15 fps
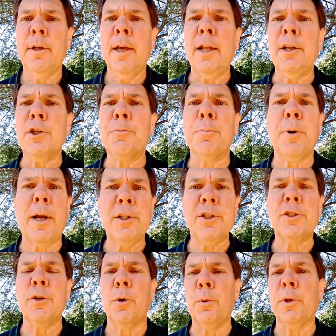and His
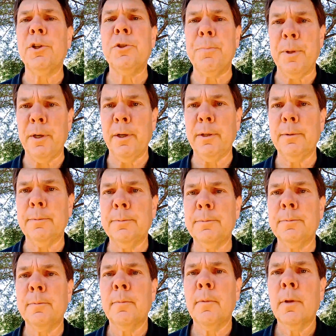precious Holy Spirit.
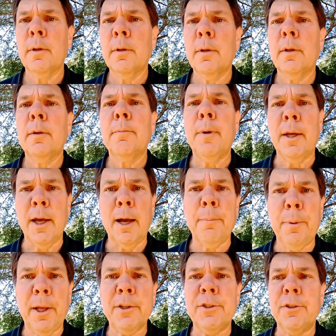May God
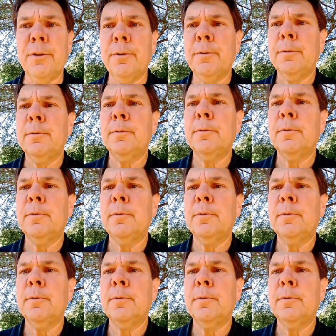bless you.